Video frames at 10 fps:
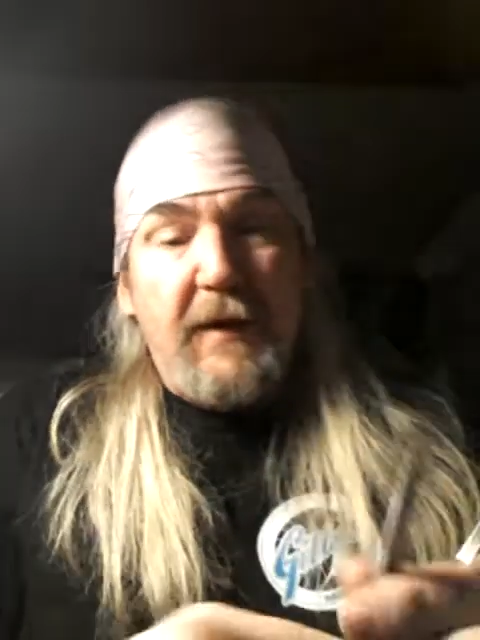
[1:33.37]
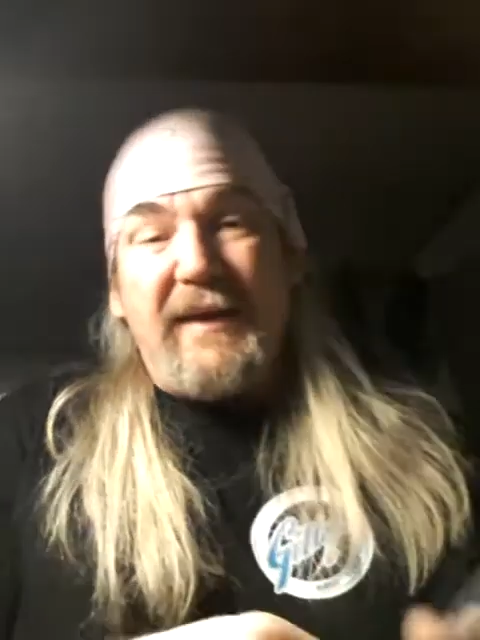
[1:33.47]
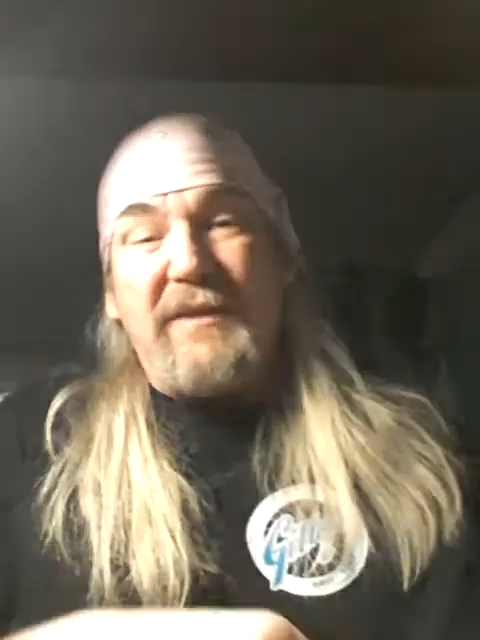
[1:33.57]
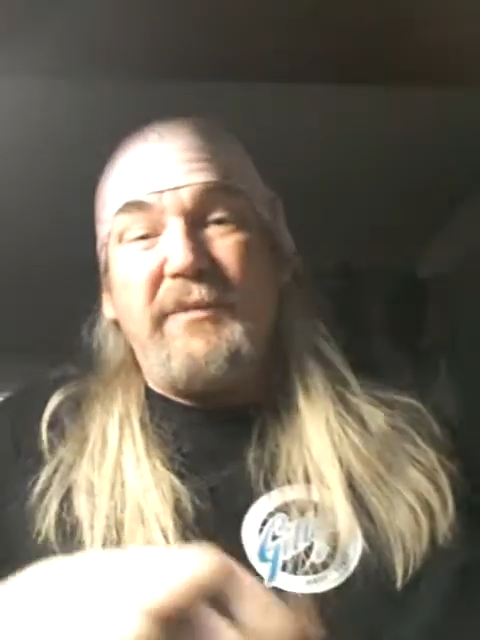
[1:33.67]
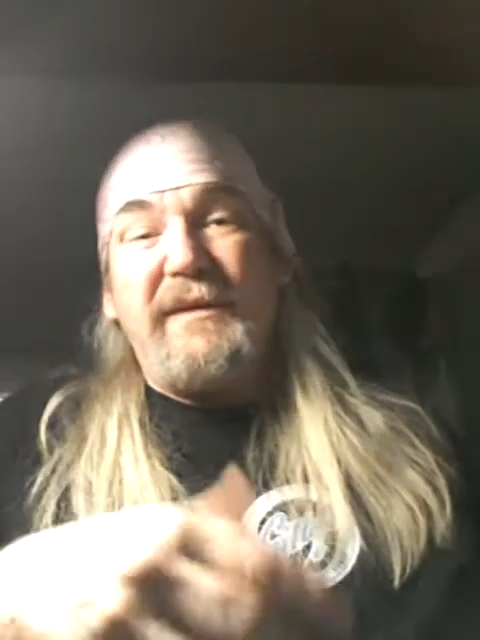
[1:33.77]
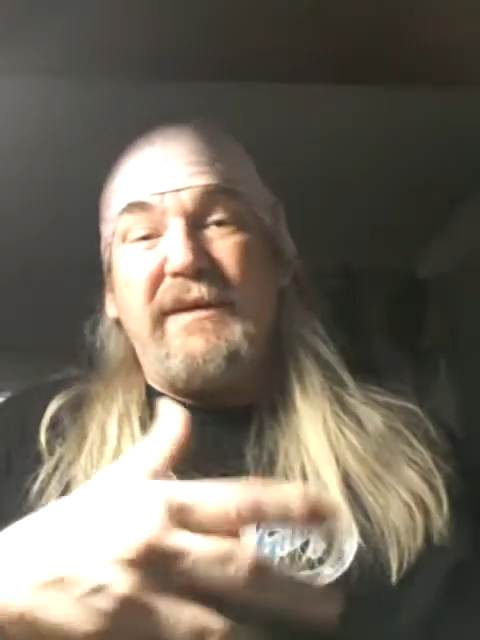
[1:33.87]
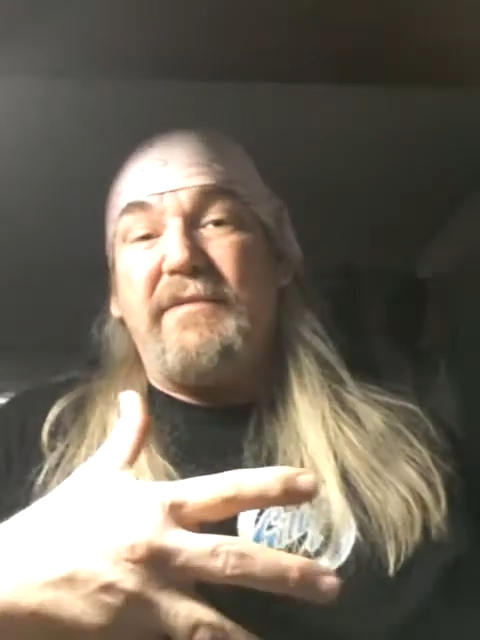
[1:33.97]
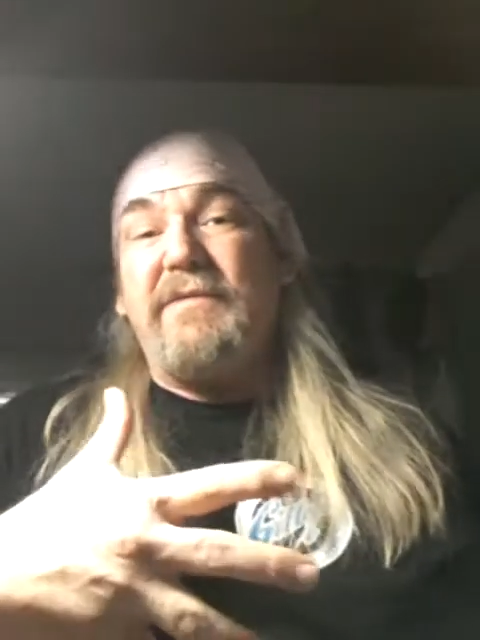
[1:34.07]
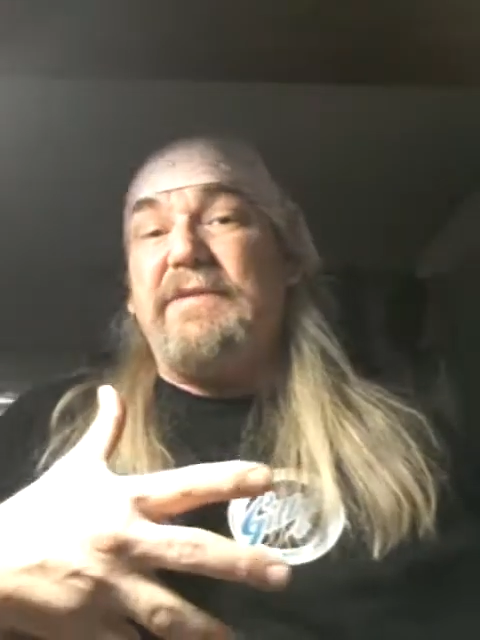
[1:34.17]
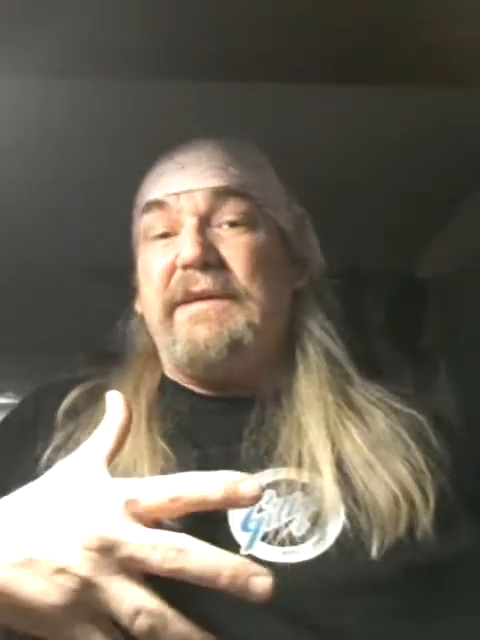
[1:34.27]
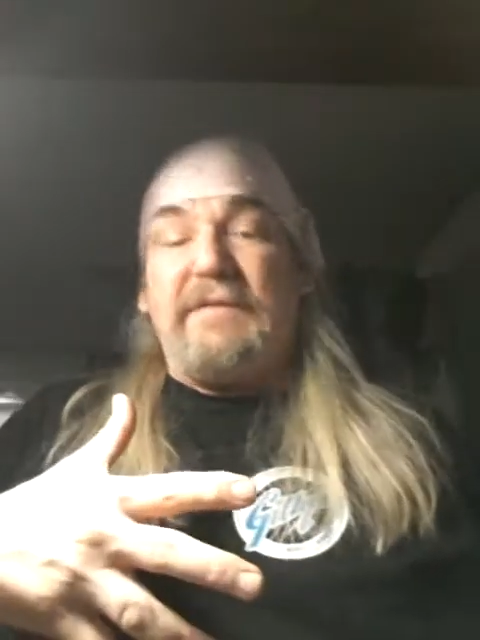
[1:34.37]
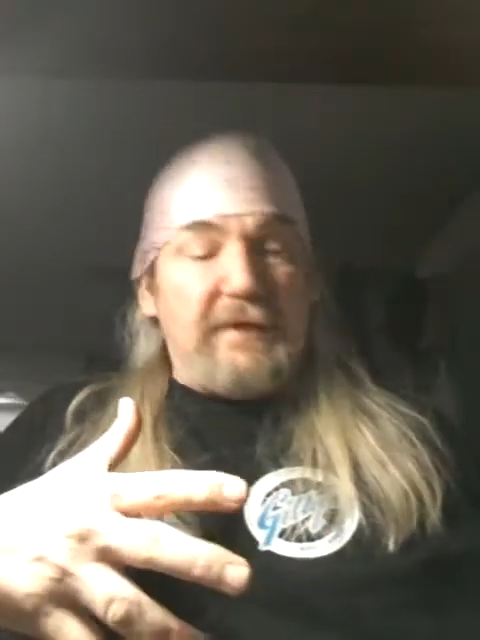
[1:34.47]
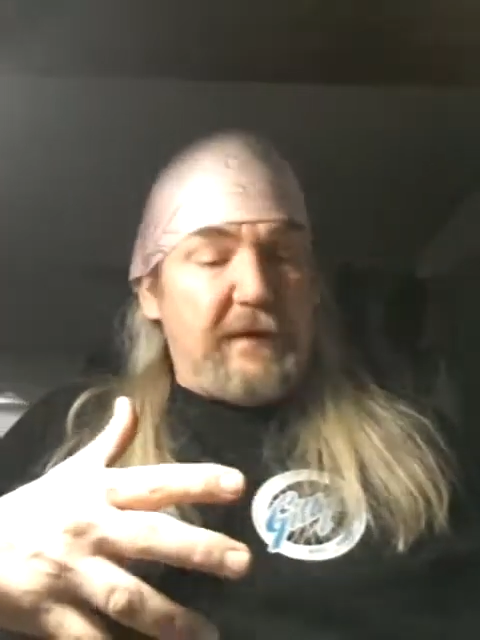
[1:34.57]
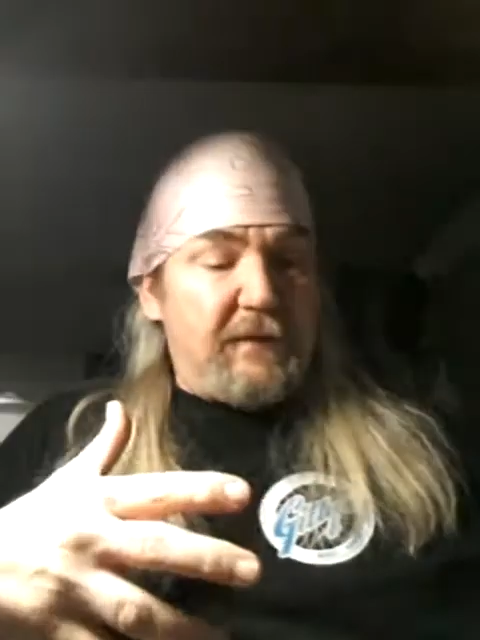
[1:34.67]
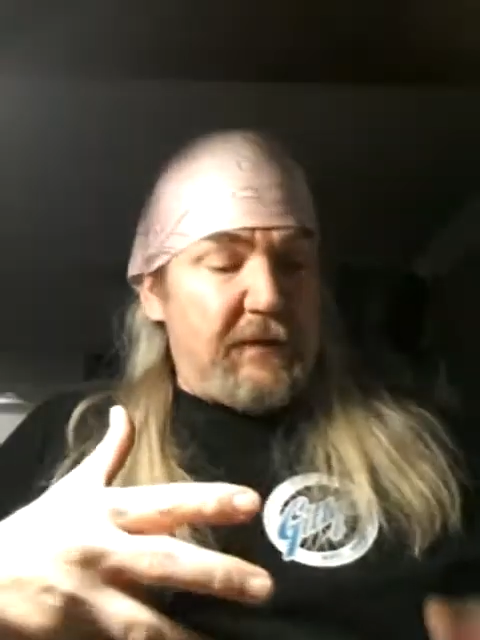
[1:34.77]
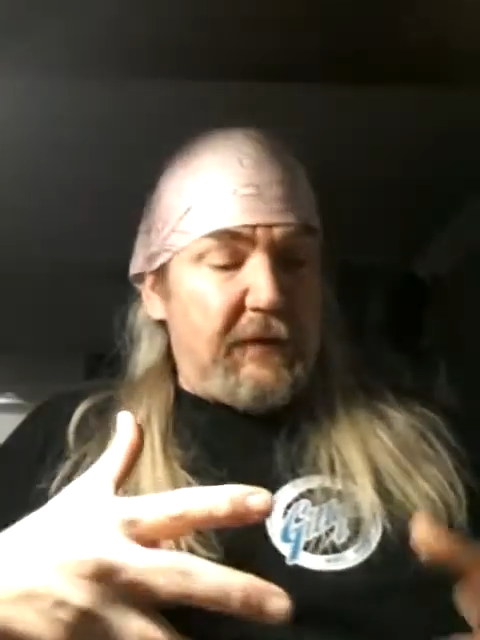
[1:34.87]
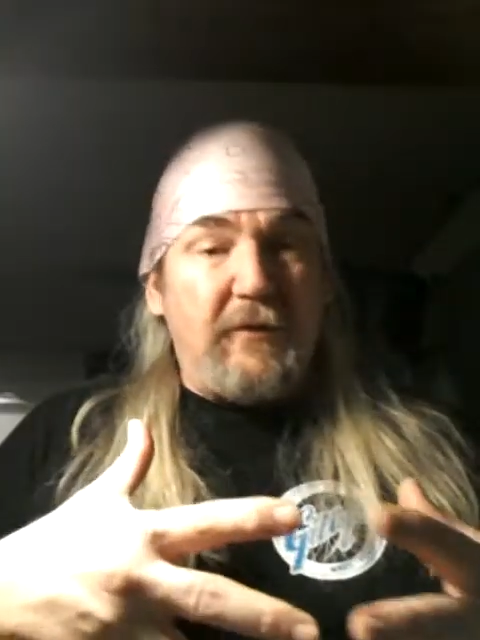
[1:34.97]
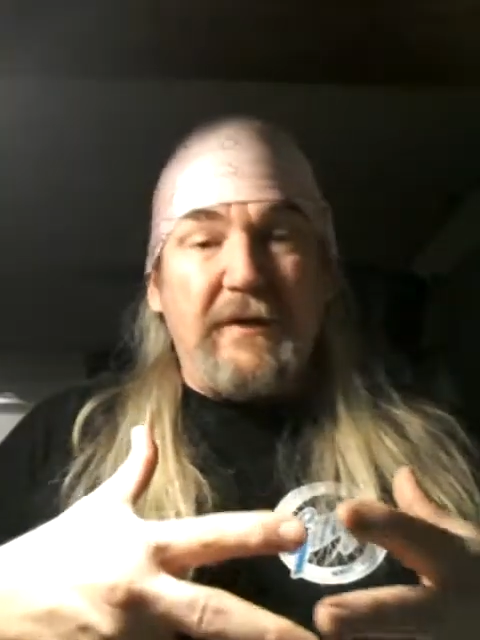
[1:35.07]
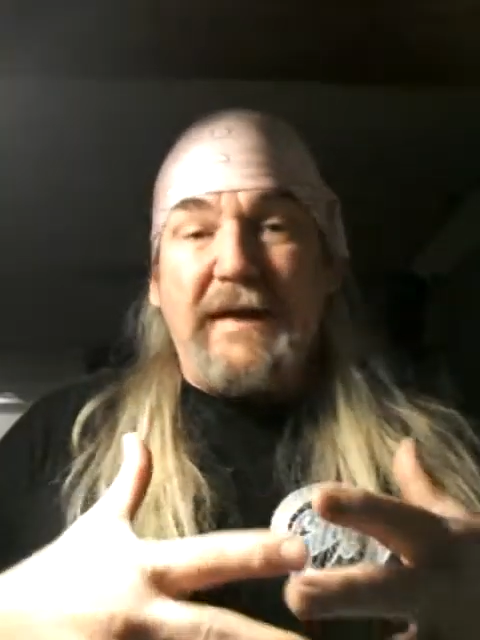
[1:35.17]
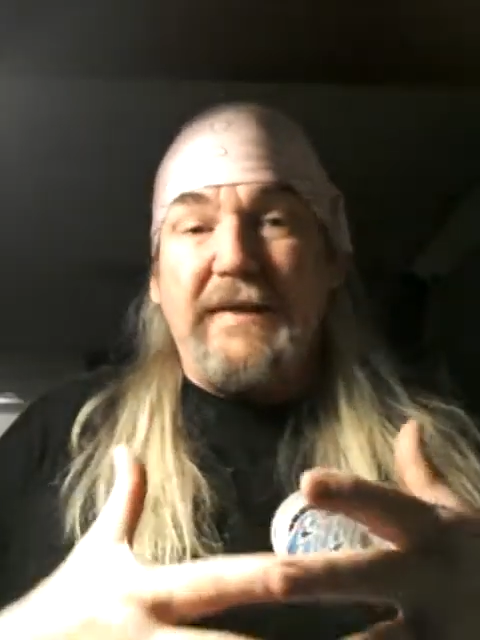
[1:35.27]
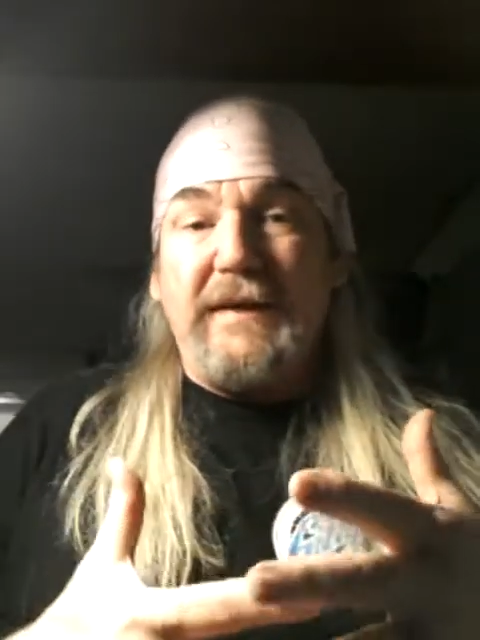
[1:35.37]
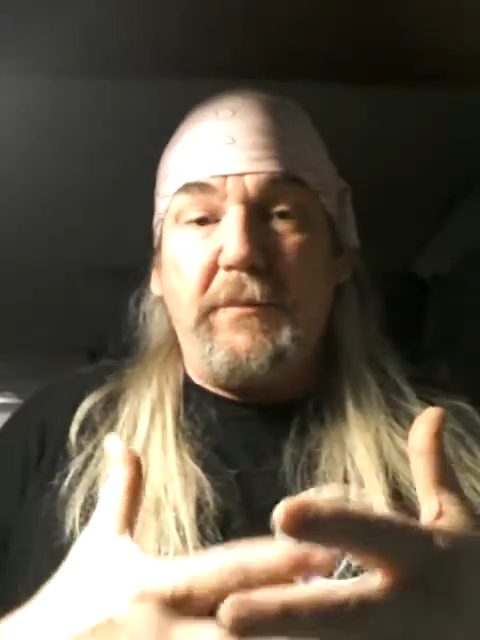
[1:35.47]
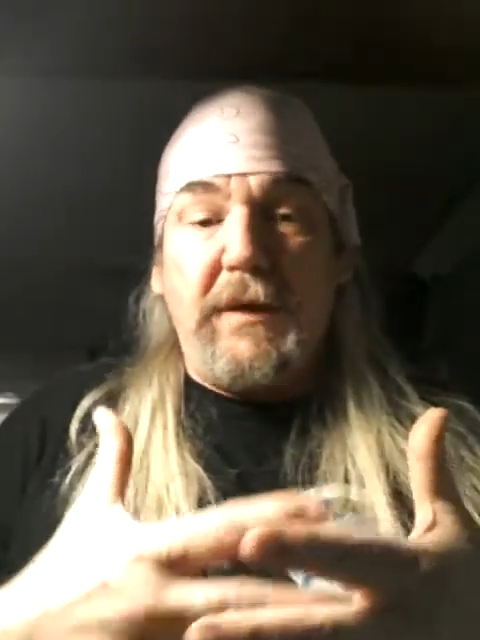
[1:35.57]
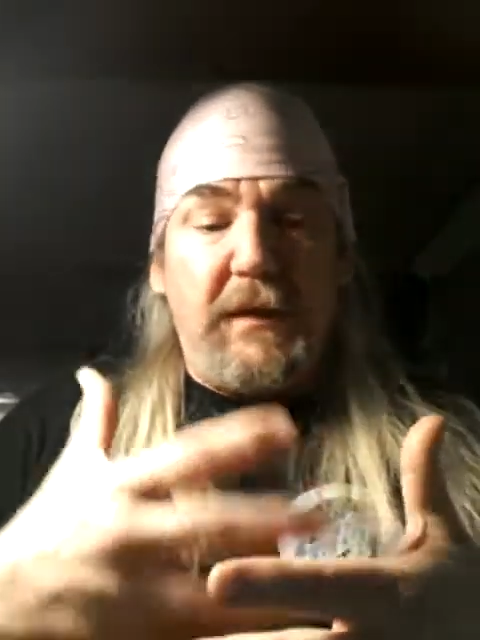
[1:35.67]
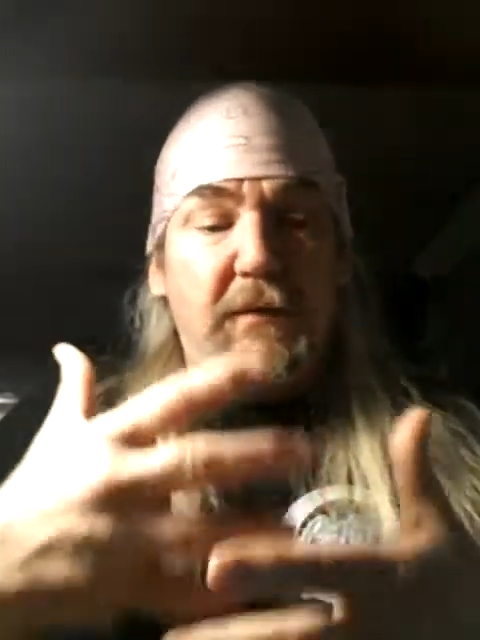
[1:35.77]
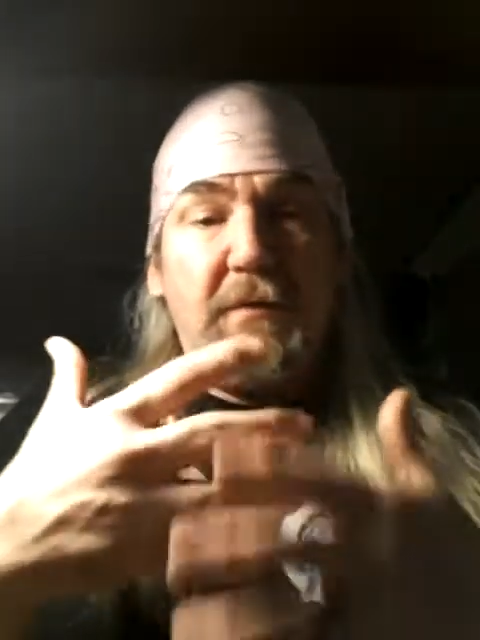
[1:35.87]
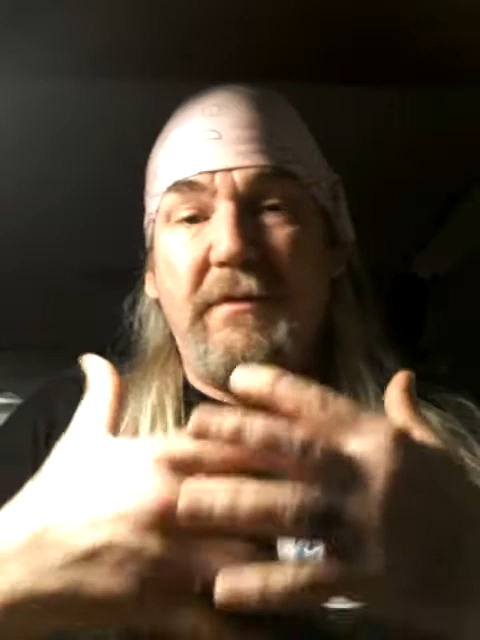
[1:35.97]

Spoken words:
Anybody that's like an old guy like me,